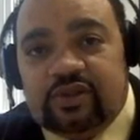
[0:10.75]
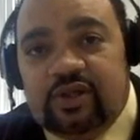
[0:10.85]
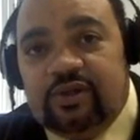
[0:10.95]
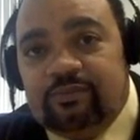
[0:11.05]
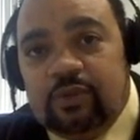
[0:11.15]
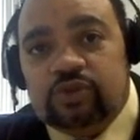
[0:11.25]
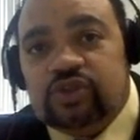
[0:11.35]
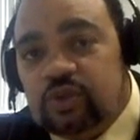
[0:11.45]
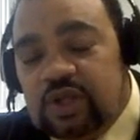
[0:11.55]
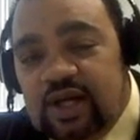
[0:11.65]
the
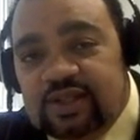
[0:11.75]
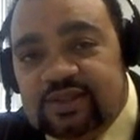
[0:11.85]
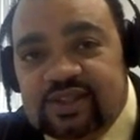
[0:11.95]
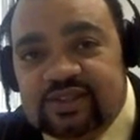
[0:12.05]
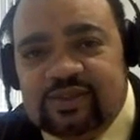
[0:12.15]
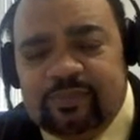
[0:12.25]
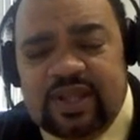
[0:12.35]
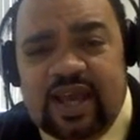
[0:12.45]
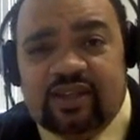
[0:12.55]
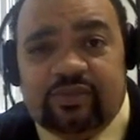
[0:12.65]
Mojo contest and
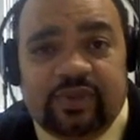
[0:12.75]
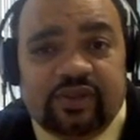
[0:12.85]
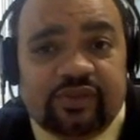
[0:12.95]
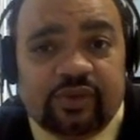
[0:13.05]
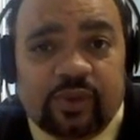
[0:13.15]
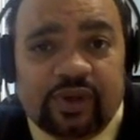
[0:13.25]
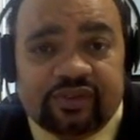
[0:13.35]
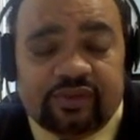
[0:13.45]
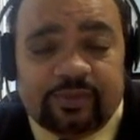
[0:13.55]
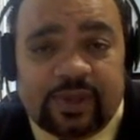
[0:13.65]
been asking me a few
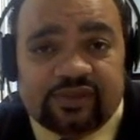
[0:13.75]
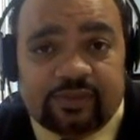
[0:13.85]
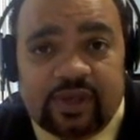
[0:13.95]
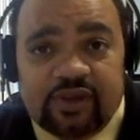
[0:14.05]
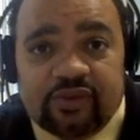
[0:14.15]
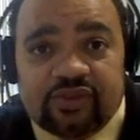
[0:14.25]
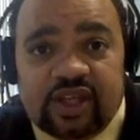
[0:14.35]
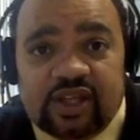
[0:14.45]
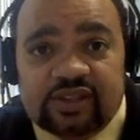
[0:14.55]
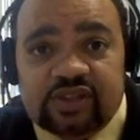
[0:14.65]
questions about some other
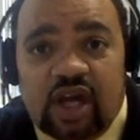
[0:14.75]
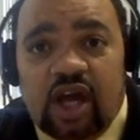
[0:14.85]
things.